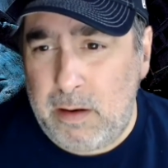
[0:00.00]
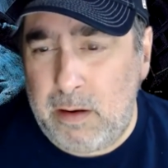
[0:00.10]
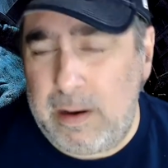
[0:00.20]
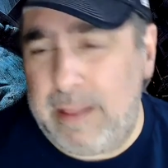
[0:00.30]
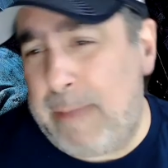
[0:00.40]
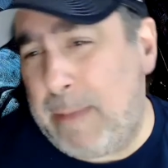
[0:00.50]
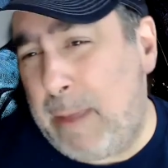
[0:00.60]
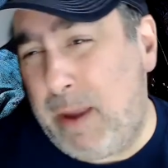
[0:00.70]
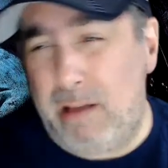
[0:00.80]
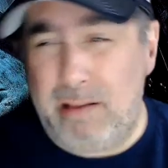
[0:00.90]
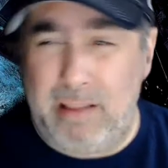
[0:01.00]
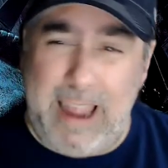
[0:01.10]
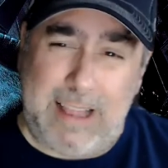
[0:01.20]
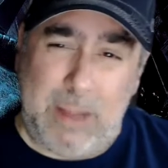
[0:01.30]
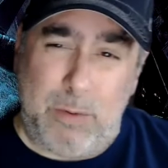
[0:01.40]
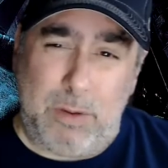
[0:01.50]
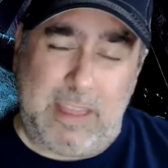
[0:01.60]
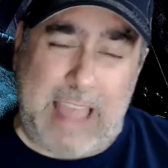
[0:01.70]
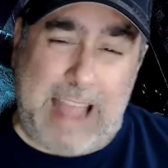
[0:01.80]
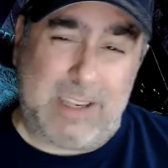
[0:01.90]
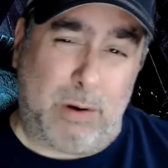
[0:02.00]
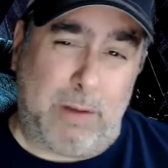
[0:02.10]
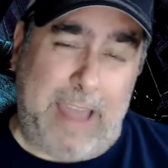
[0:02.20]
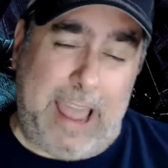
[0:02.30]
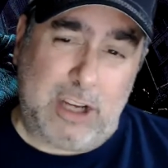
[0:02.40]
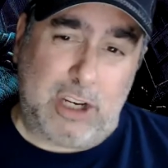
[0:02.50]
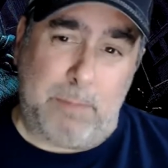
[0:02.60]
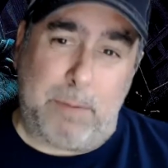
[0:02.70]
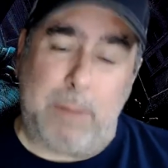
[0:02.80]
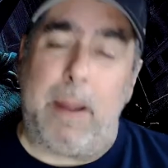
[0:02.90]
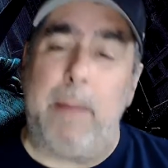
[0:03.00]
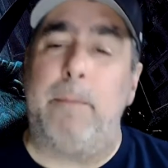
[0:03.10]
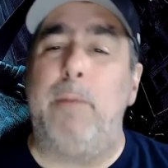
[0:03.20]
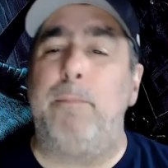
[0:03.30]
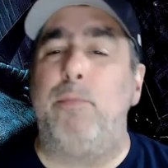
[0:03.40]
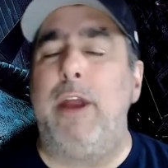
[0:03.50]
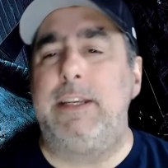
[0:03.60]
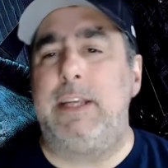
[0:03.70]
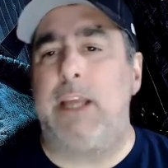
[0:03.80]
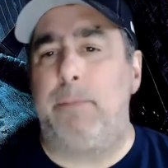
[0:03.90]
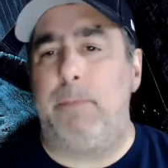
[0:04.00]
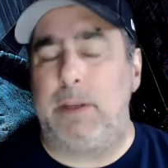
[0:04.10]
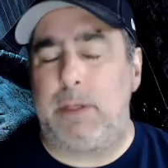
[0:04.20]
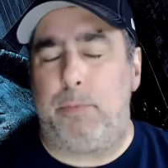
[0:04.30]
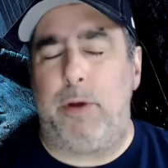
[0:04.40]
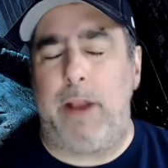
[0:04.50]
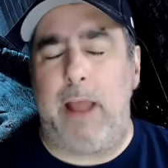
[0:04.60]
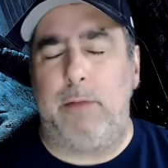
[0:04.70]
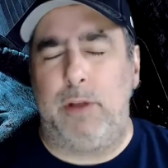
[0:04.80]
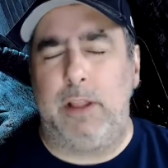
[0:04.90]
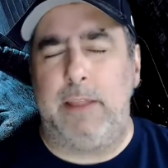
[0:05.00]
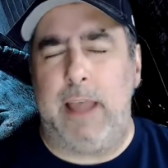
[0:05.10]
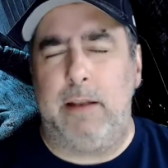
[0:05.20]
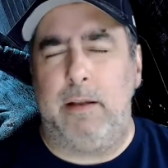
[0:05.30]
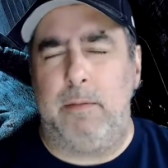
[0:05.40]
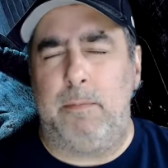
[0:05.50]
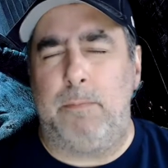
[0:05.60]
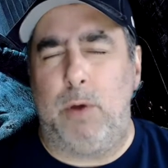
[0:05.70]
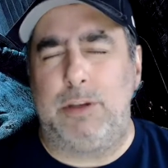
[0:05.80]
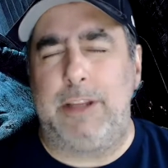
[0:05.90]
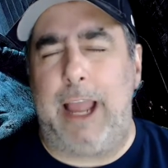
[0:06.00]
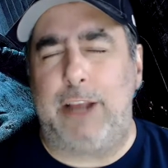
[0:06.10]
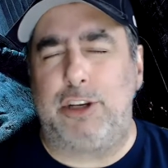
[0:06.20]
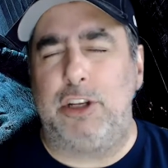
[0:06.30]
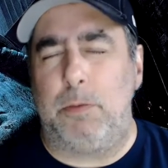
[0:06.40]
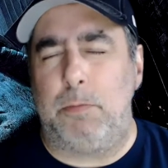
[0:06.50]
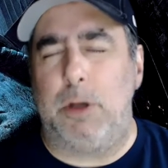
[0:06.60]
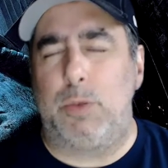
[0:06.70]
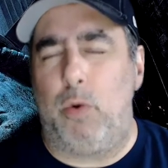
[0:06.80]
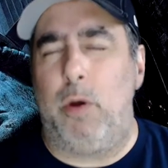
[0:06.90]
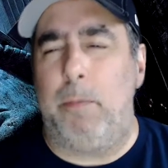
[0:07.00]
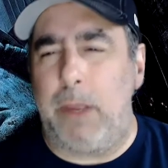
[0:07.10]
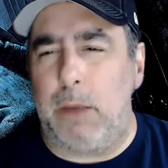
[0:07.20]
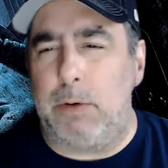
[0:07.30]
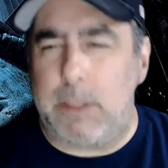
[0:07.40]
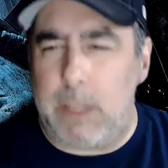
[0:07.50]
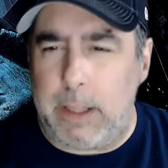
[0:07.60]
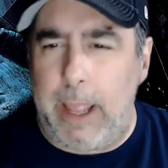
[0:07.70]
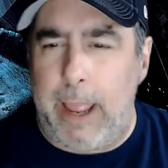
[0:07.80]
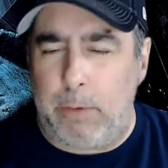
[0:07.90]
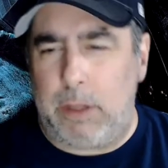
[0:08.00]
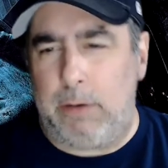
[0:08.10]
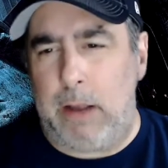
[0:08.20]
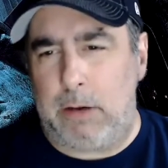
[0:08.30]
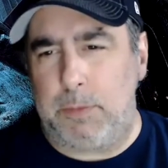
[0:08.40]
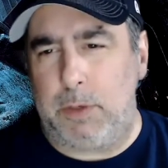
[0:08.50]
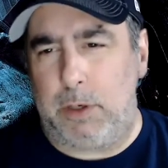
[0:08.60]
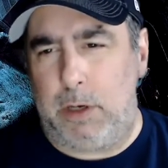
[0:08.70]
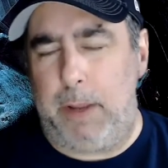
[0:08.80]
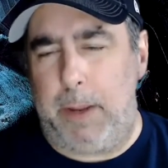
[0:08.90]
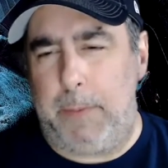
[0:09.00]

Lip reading: Now that may be unlikely with that sort of action, but my raising it is to point out really that most actions are much more ambiguous than that, what their outcomes are going to be.